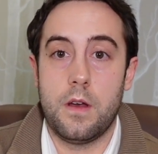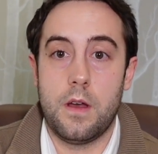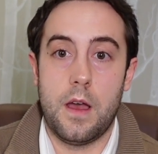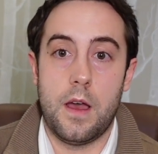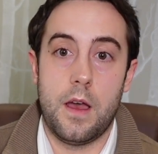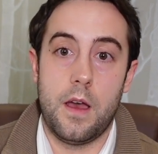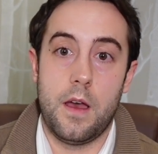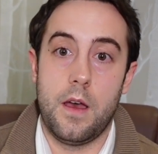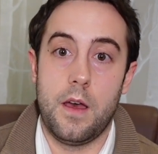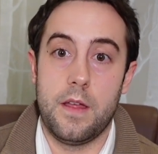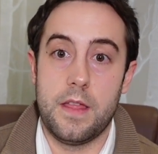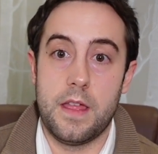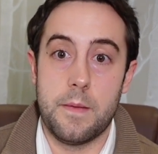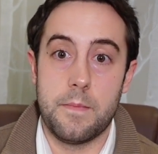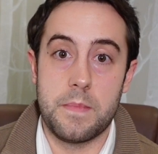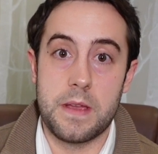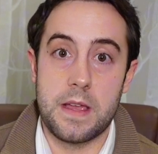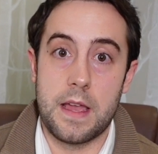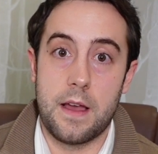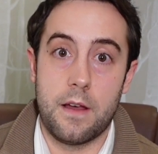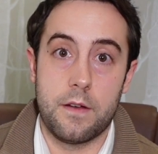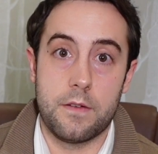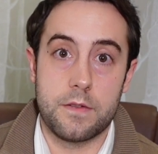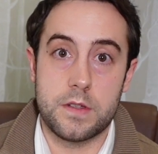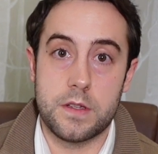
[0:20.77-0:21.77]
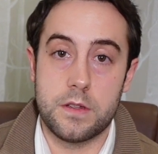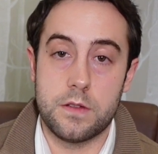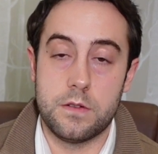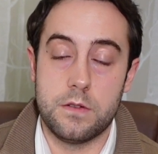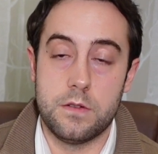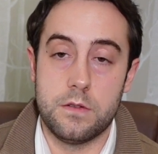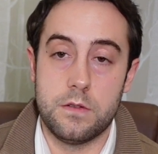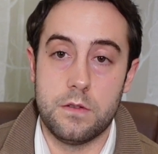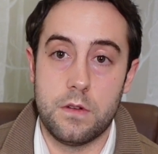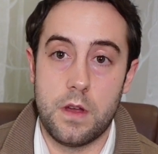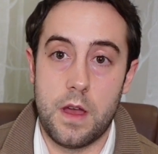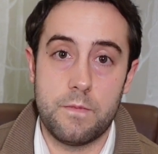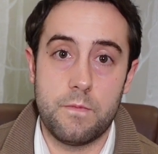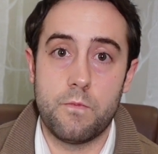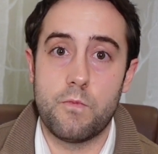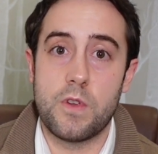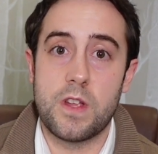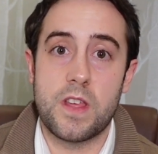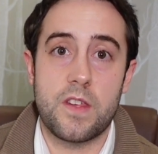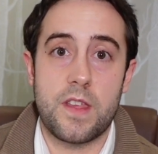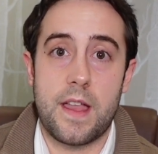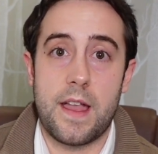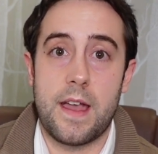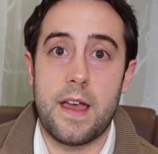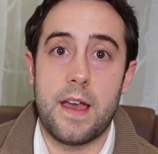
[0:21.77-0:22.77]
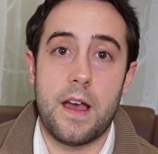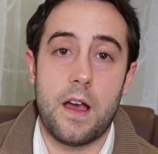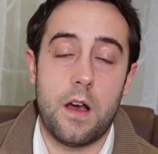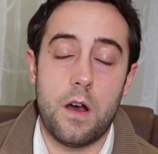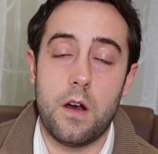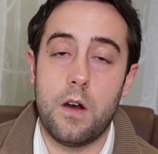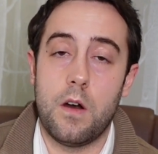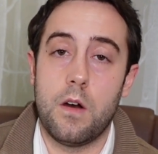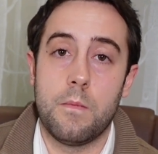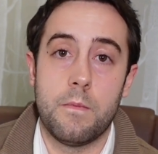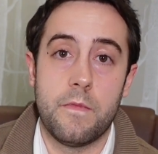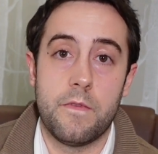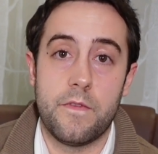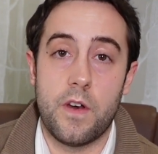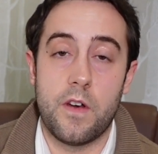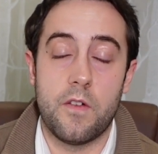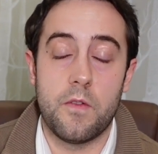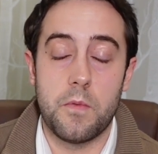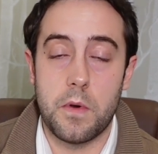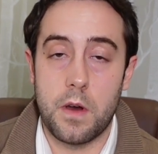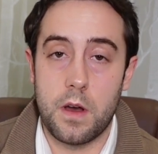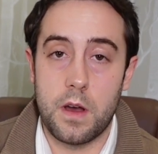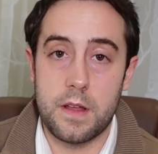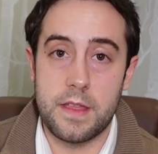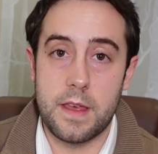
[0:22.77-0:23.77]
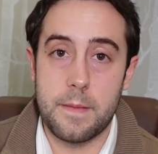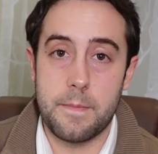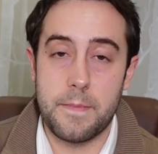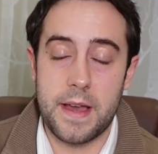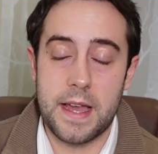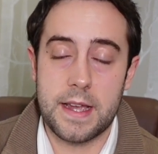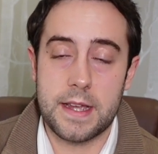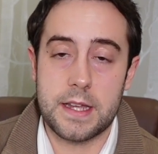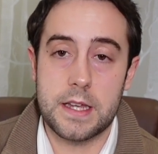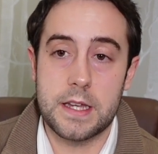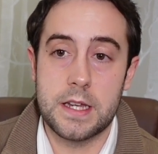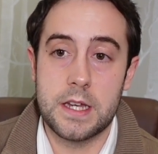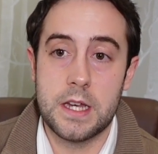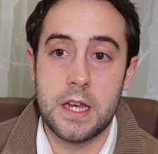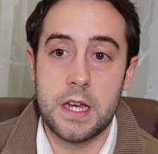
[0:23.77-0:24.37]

they'll be able to reach their arm further behind their back.